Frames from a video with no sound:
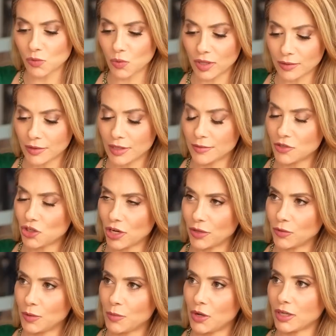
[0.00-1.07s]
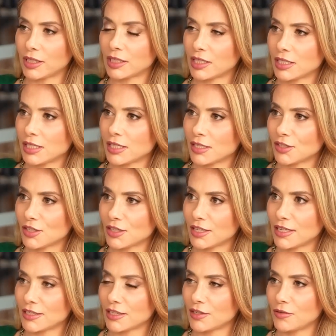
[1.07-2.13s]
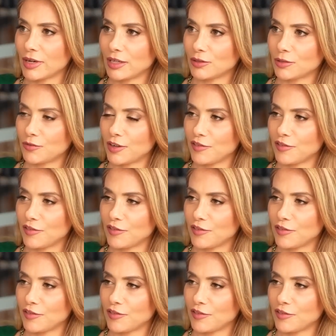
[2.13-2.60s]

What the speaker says: is what the general market consensus is at around